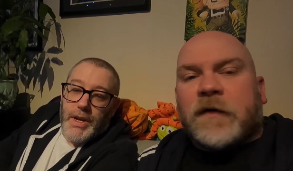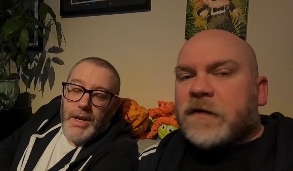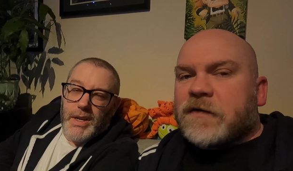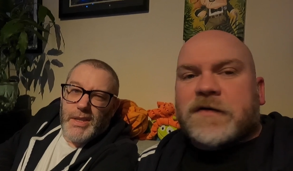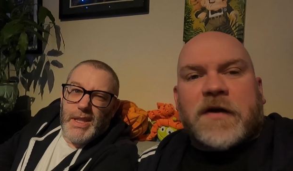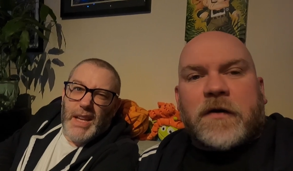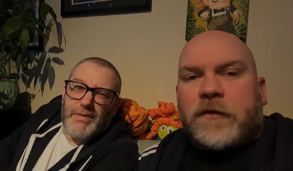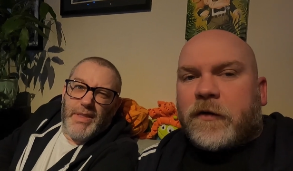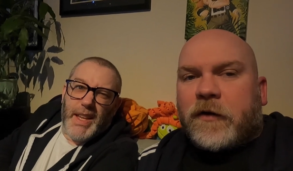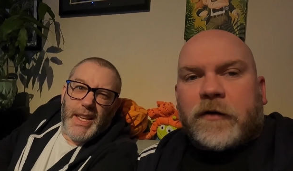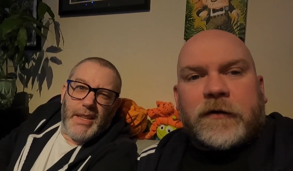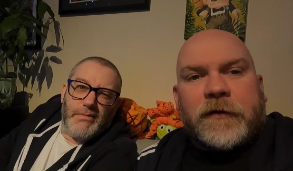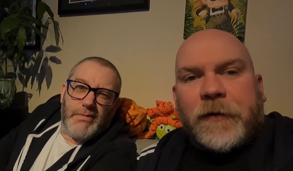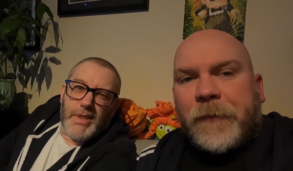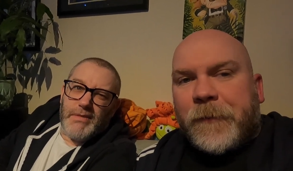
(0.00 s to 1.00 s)
Speaker 1: So I
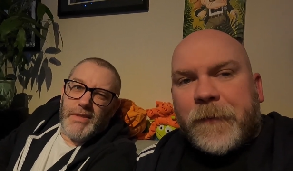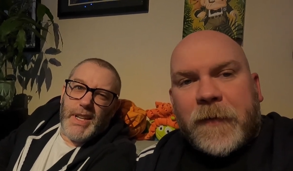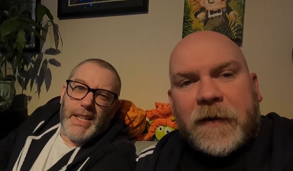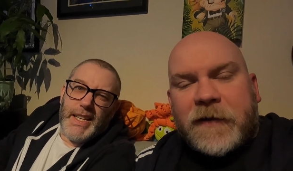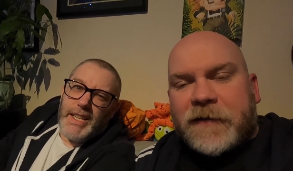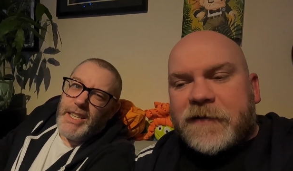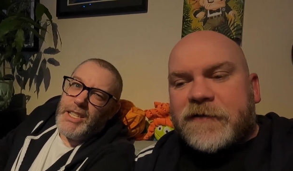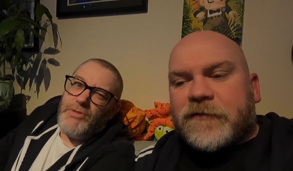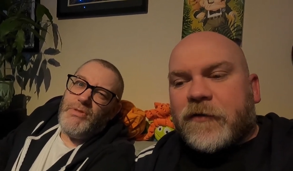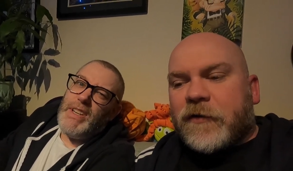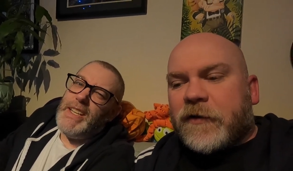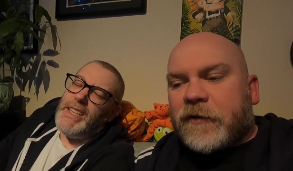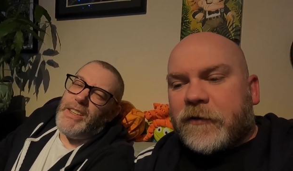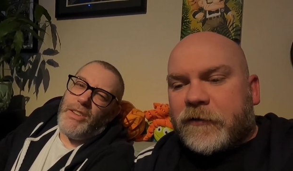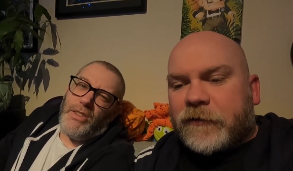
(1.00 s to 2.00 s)
good. Really, it is really,
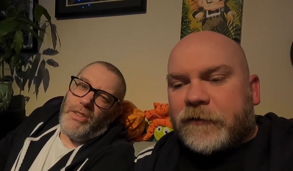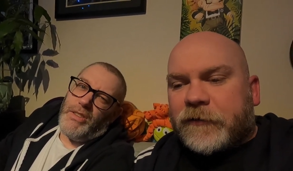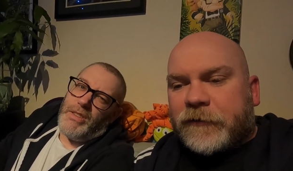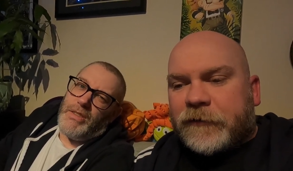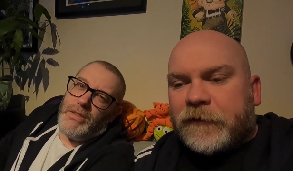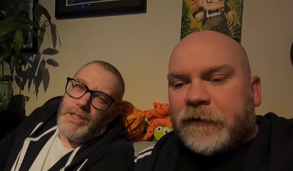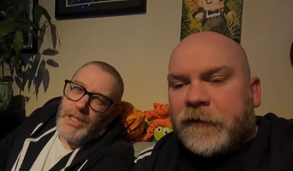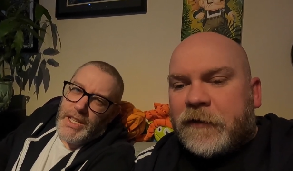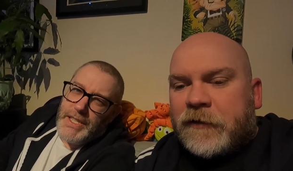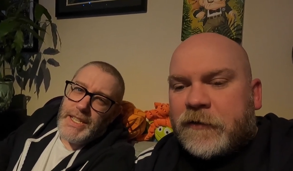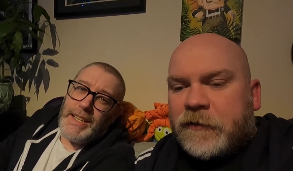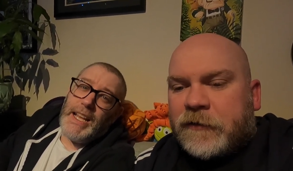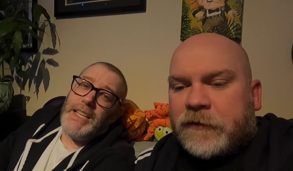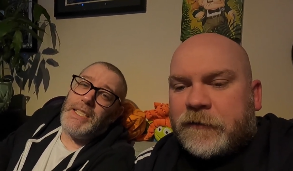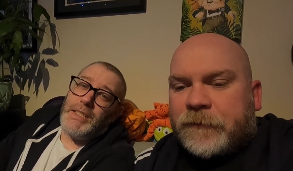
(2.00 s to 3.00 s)
really good. good. It's
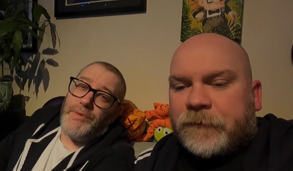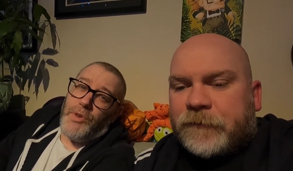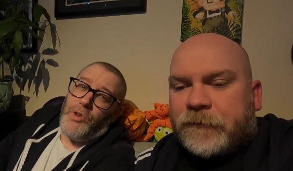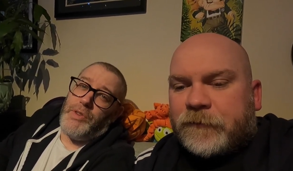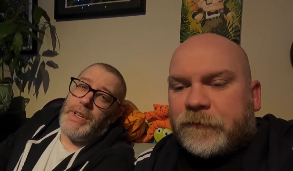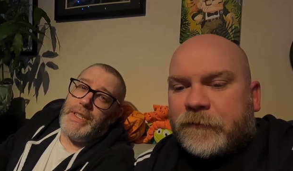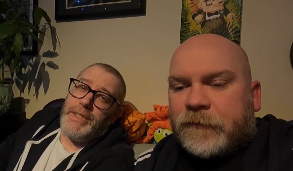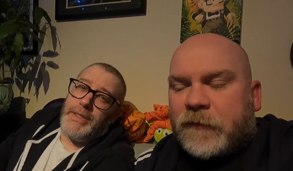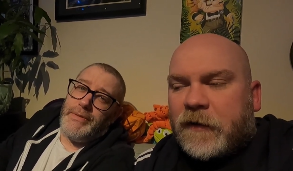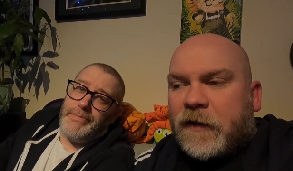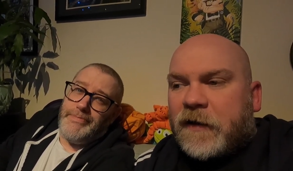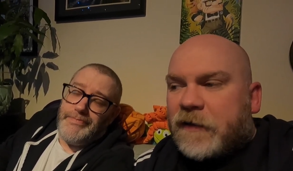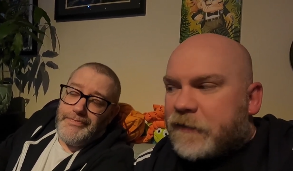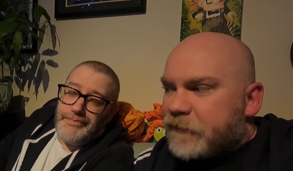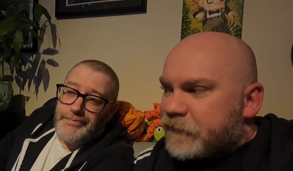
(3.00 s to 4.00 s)
a classic for a reason.
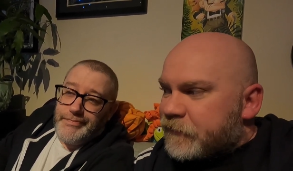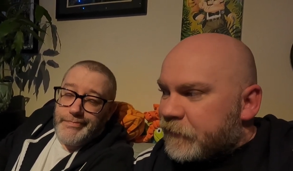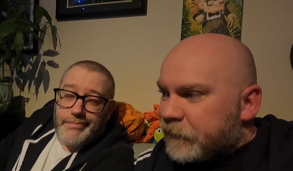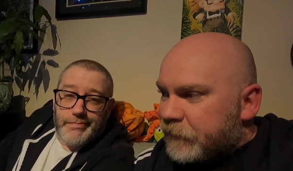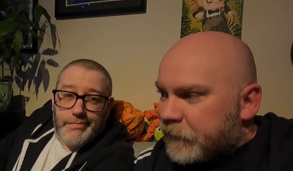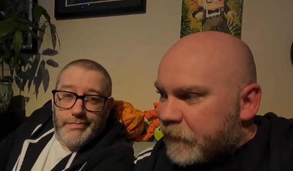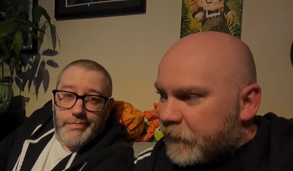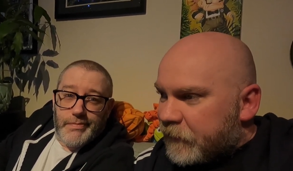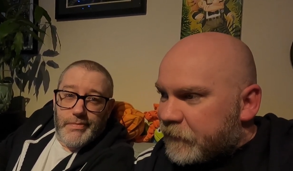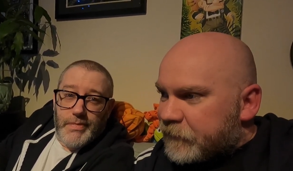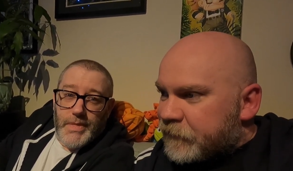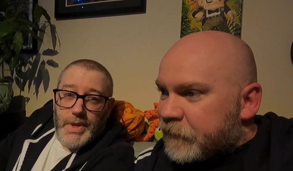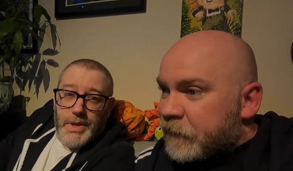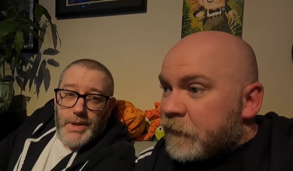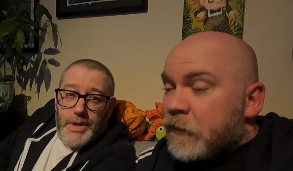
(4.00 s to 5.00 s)
It
Speaker 2: is. It
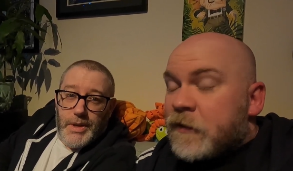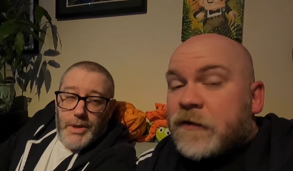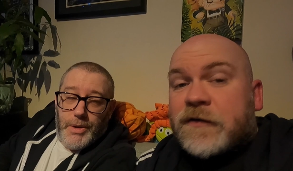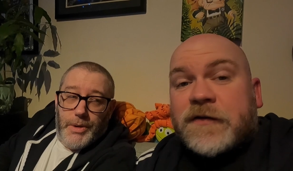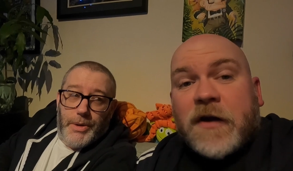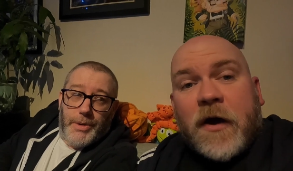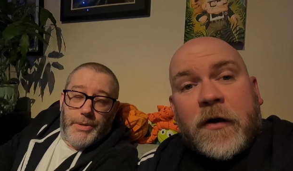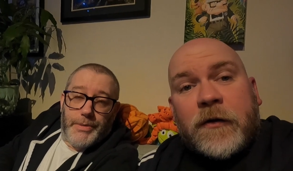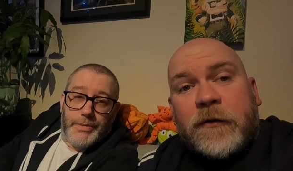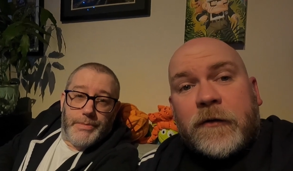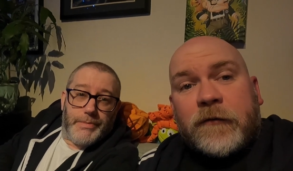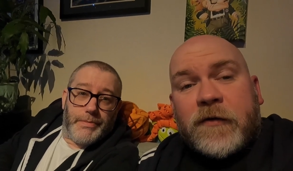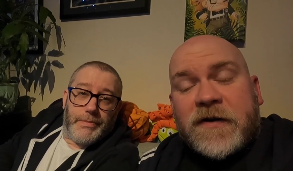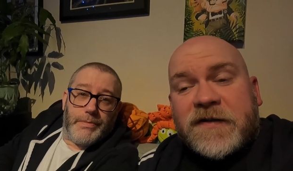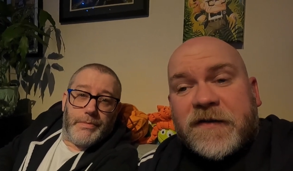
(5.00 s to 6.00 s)
is. So,
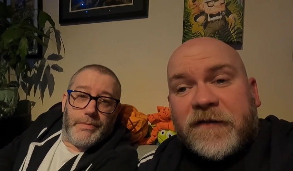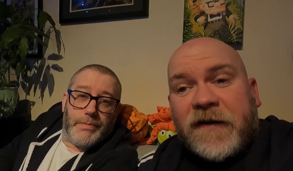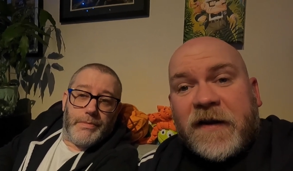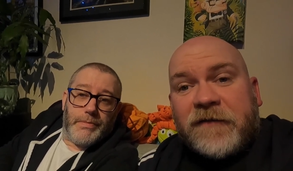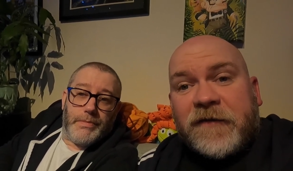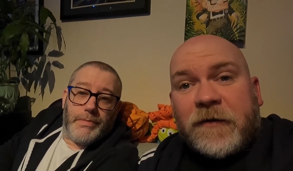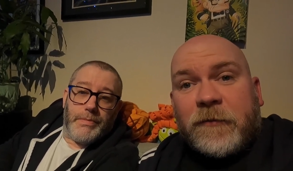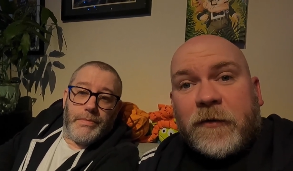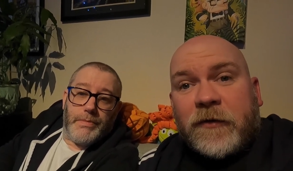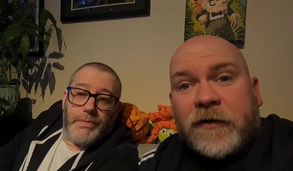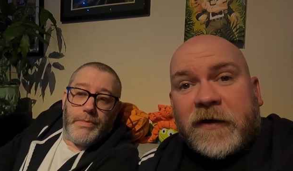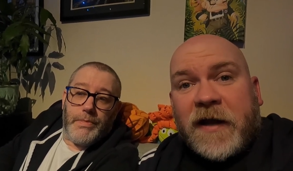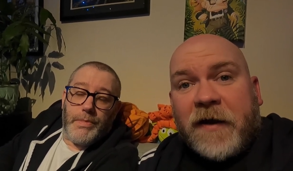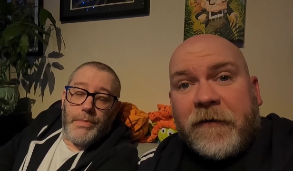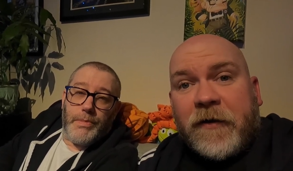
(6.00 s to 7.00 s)
rest of the evening, we've got
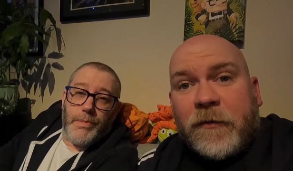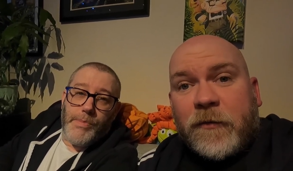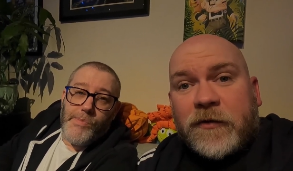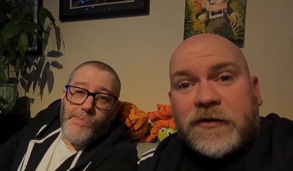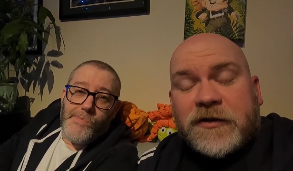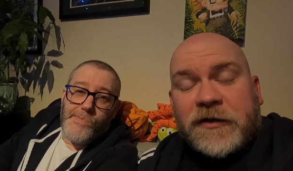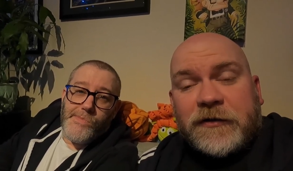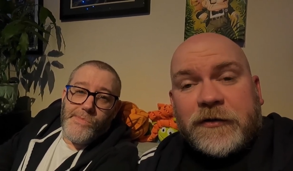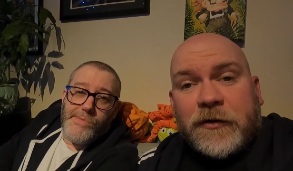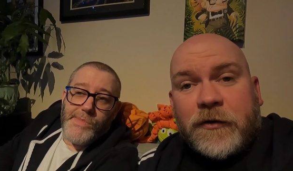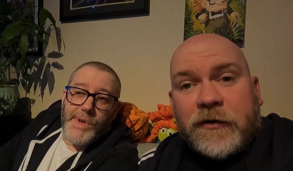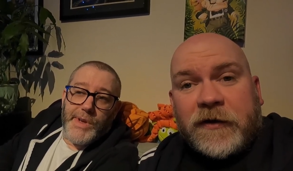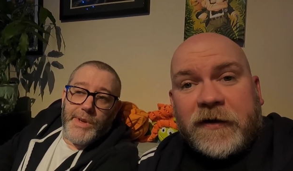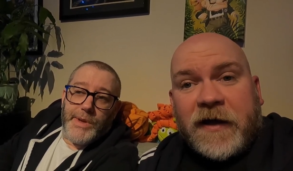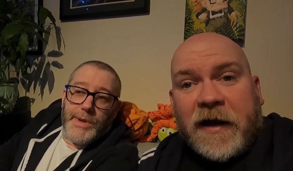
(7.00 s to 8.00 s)
to carry on watching
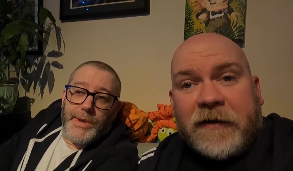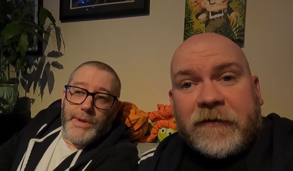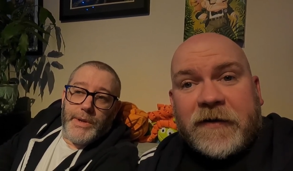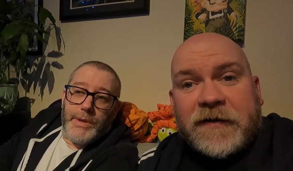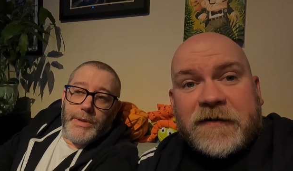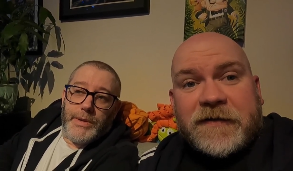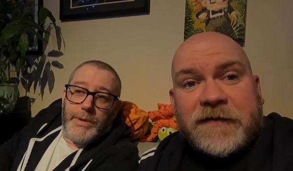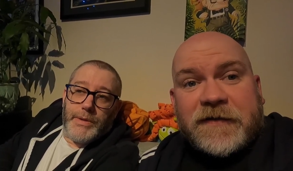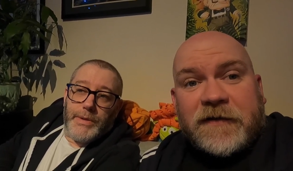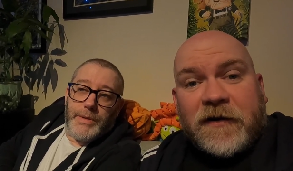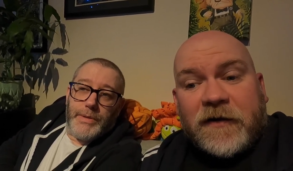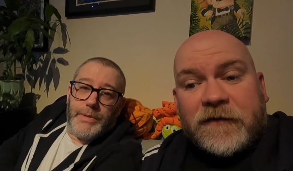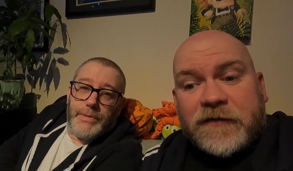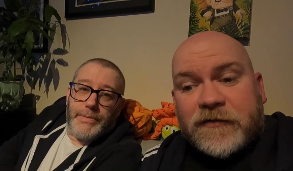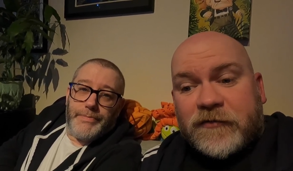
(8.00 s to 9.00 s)
Dawn and Gary's
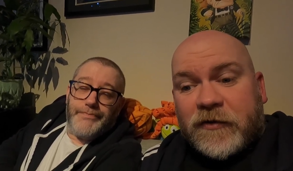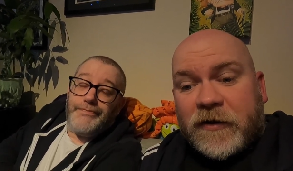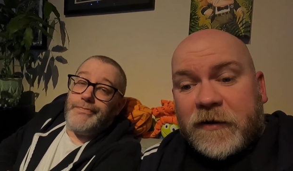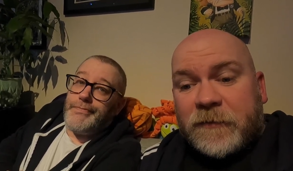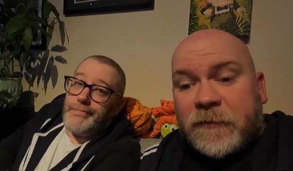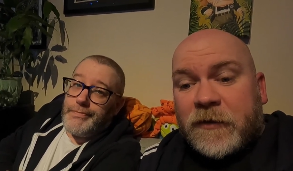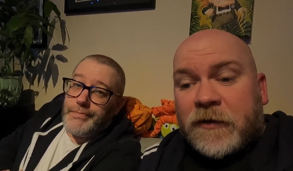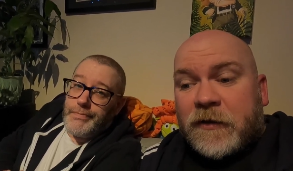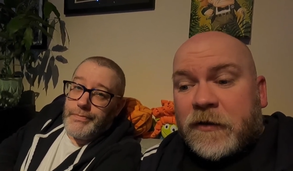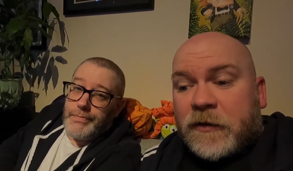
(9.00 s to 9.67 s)
live stream.